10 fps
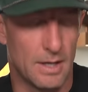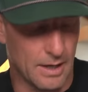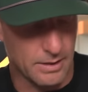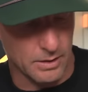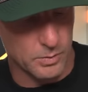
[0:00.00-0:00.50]
And
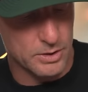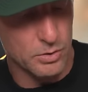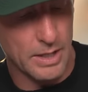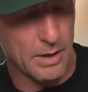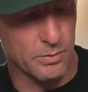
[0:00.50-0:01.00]
I think we
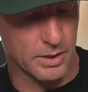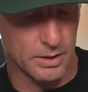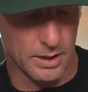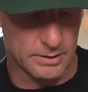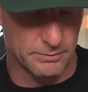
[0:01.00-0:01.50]
do that with a
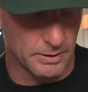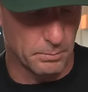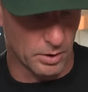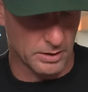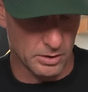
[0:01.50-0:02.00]
collectively
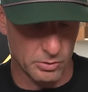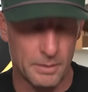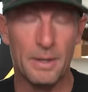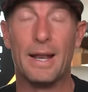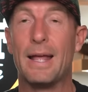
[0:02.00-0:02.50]
bargained
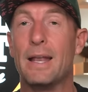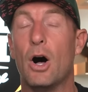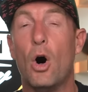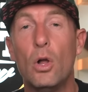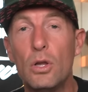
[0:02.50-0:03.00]
agreement. And
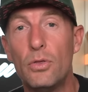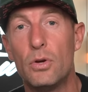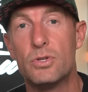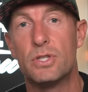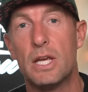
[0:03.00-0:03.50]
all of
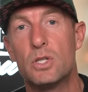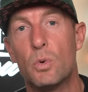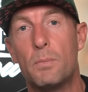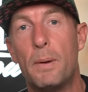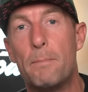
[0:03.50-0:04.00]
those things
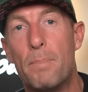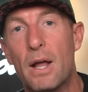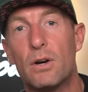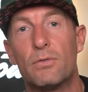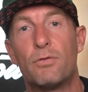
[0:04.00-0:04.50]
would be
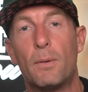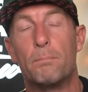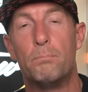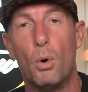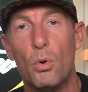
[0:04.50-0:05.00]
better for
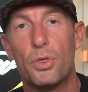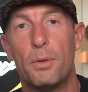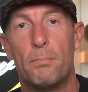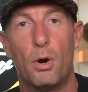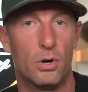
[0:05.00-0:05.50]

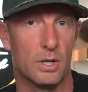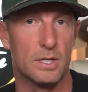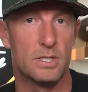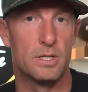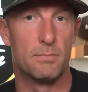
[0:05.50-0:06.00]
both
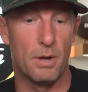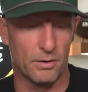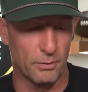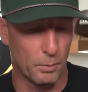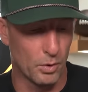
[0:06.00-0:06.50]
parties.
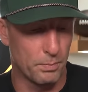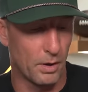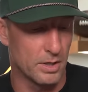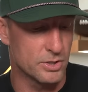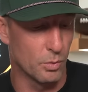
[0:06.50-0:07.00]
Better for both
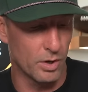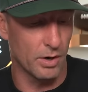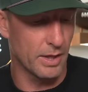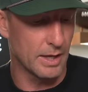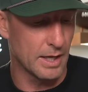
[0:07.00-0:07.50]
parties. So, what
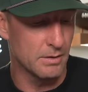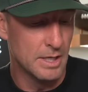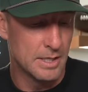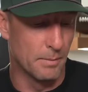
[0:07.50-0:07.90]
are they again?